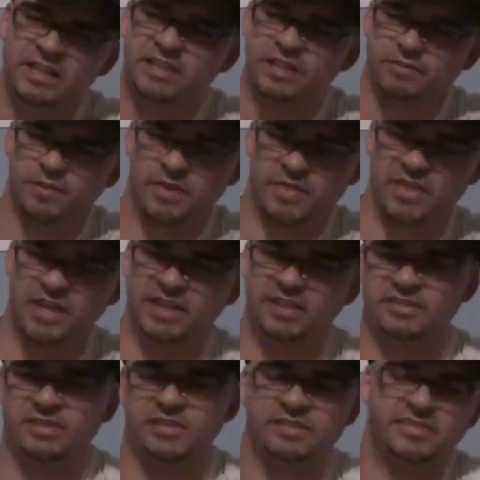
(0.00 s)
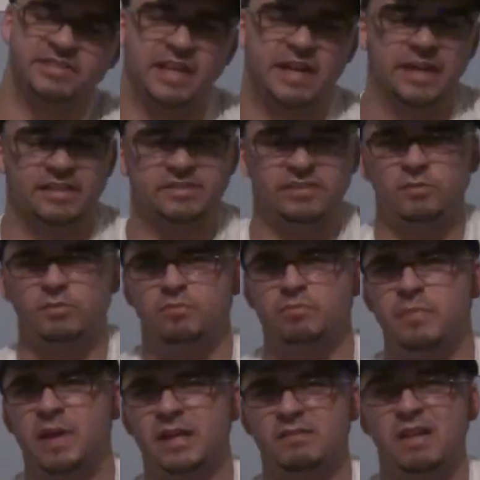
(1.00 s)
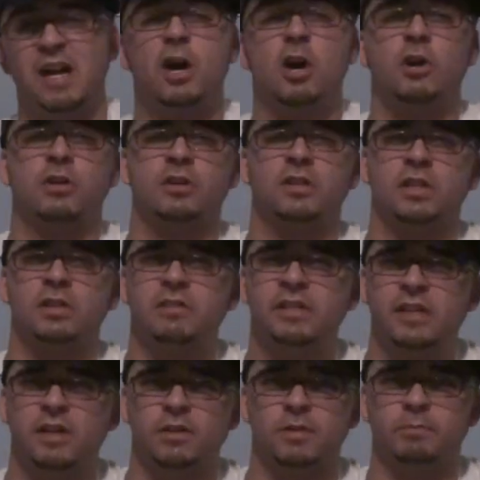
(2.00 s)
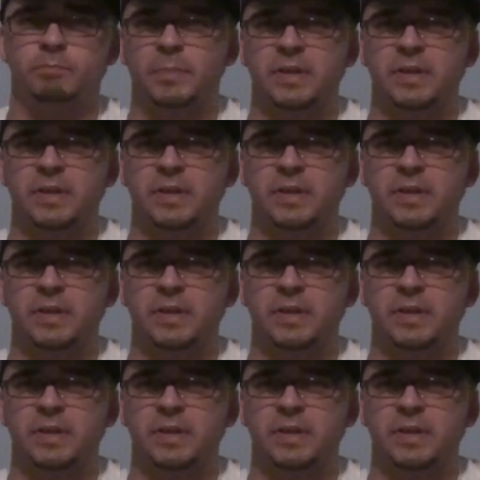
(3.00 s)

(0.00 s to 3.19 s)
different things in the sides, and it made it a lot harder to clean all the